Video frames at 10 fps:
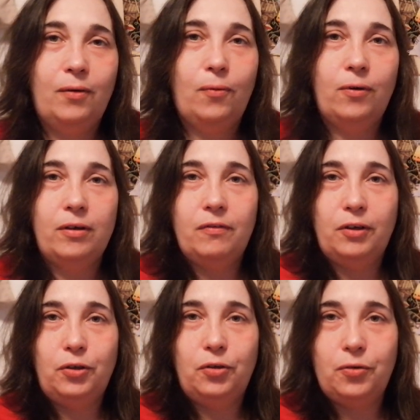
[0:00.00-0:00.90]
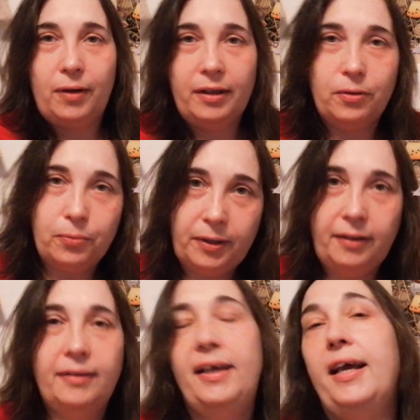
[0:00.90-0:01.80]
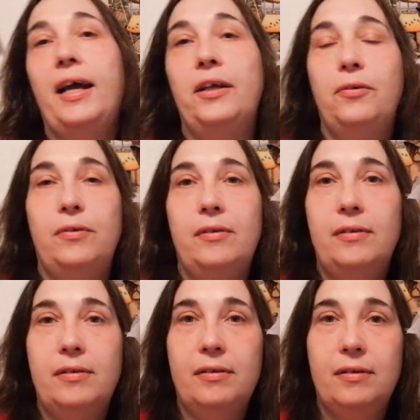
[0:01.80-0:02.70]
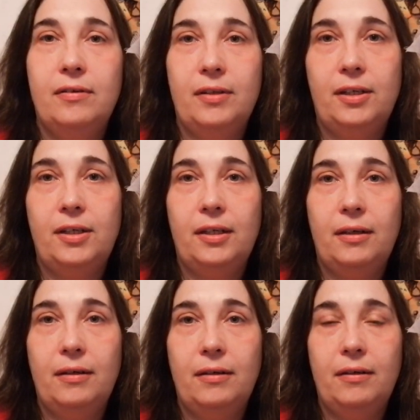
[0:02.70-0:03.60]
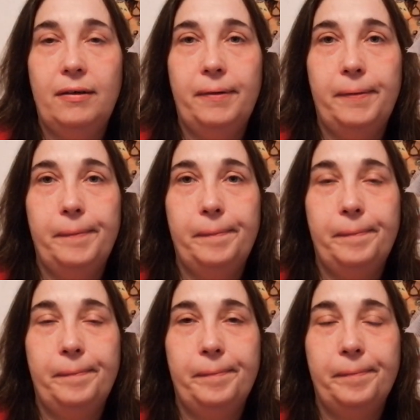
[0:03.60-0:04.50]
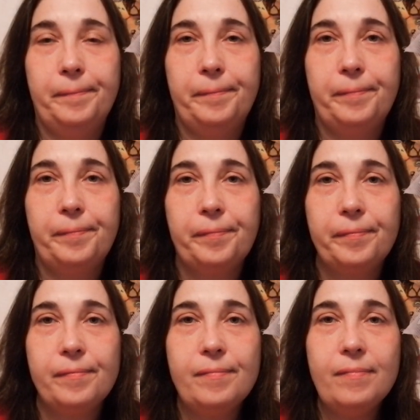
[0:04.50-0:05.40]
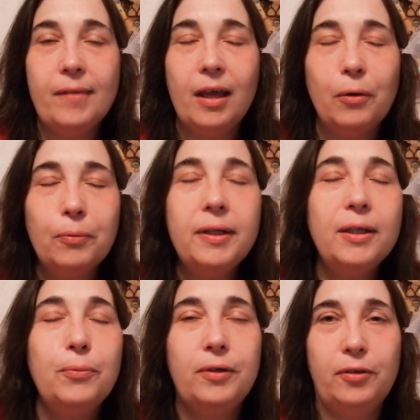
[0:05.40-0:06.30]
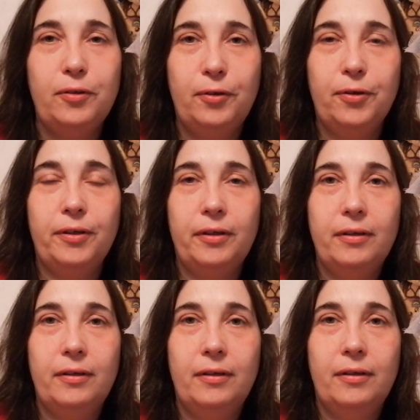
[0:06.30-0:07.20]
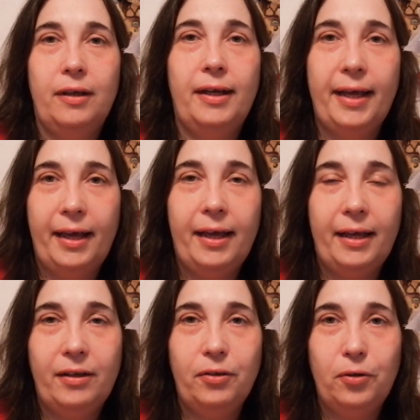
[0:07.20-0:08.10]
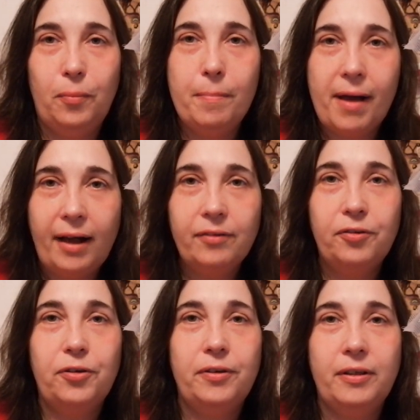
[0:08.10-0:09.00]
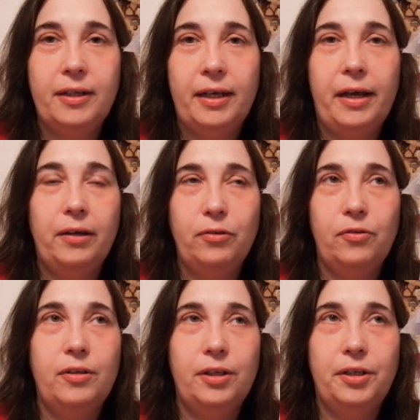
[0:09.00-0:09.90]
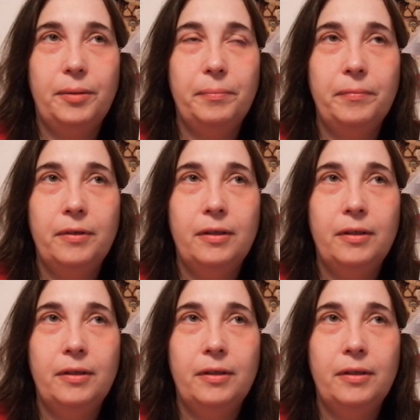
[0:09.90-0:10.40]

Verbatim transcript: or if I should try the real diagonal stitching. Um, I really want to learn and, and you know, master the diagonal stitching